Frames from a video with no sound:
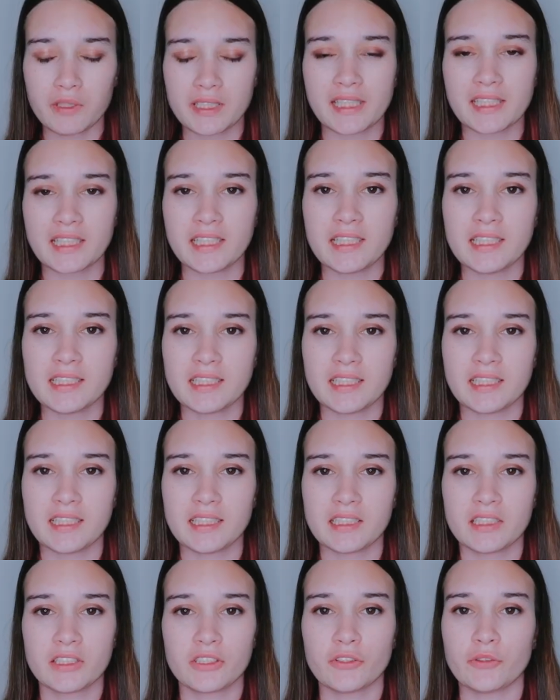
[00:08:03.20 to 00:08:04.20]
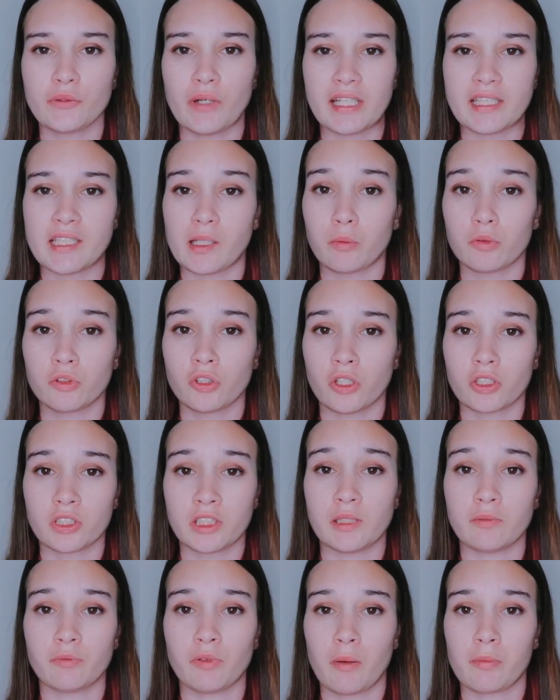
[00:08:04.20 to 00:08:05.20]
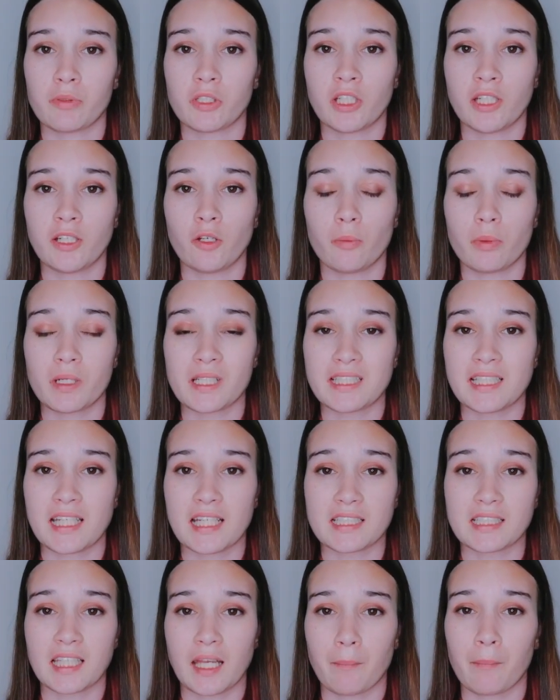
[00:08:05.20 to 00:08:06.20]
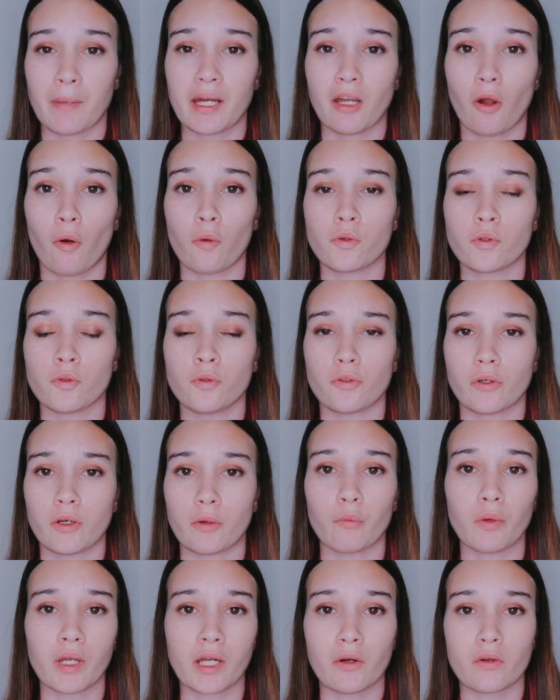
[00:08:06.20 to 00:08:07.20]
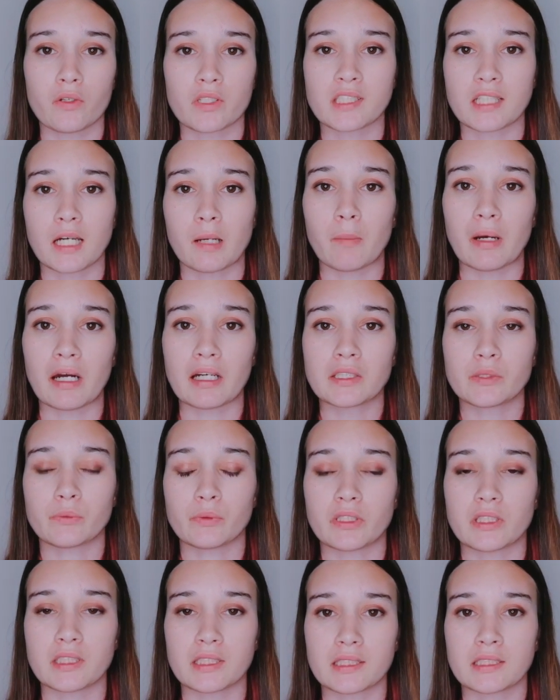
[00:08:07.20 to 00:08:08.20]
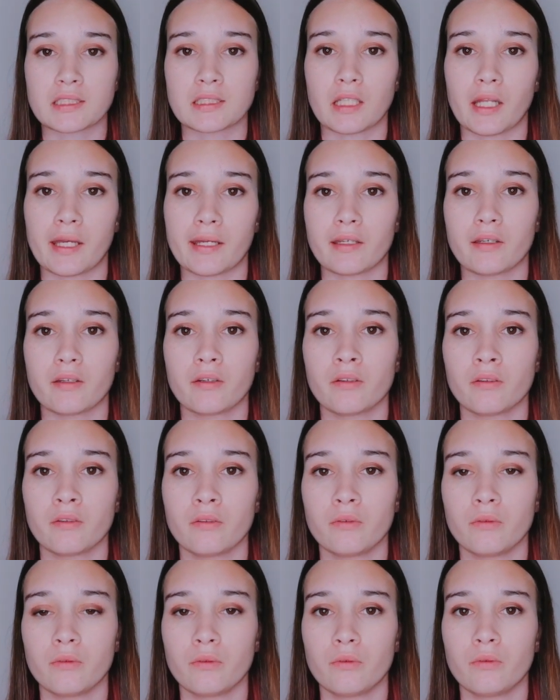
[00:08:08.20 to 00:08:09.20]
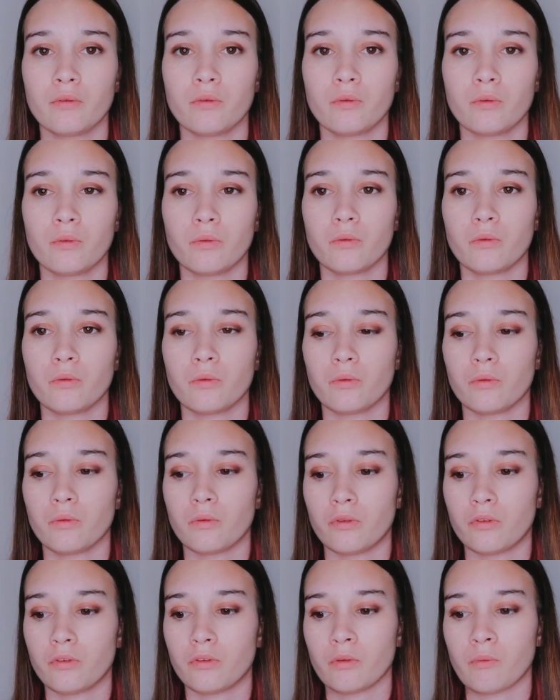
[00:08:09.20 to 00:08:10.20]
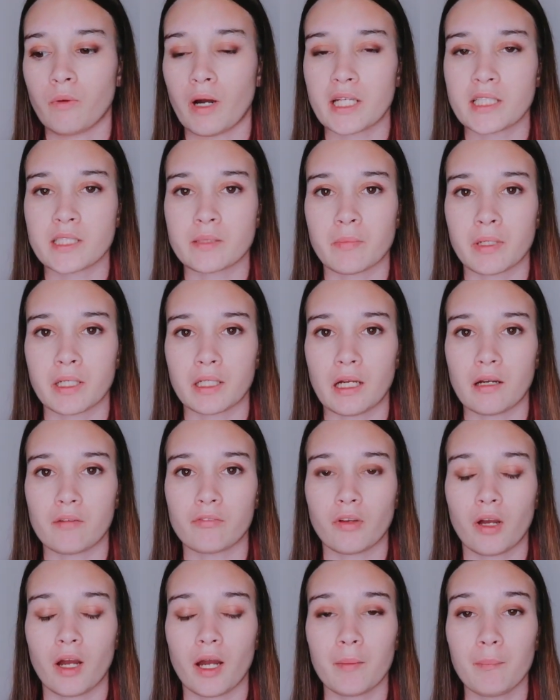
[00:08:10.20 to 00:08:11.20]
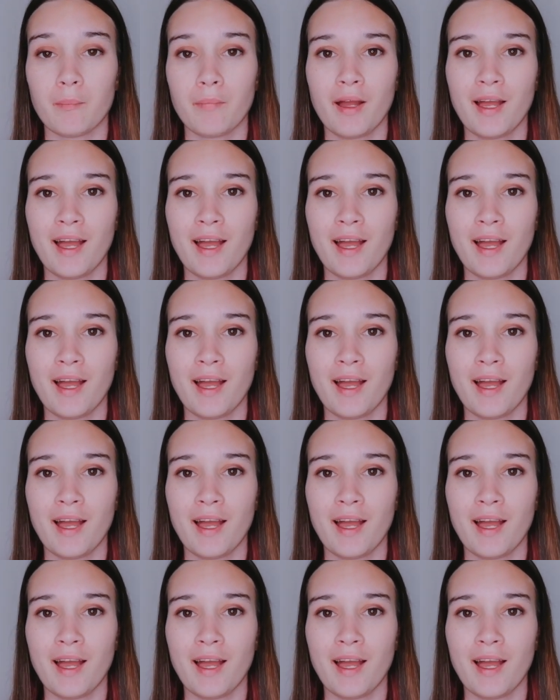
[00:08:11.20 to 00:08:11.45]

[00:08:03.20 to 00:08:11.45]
actually intending to do a double chocolate chip Frappuccino because that is like my go-to drink when I go to Starbucks, which is like twice in my lifetime.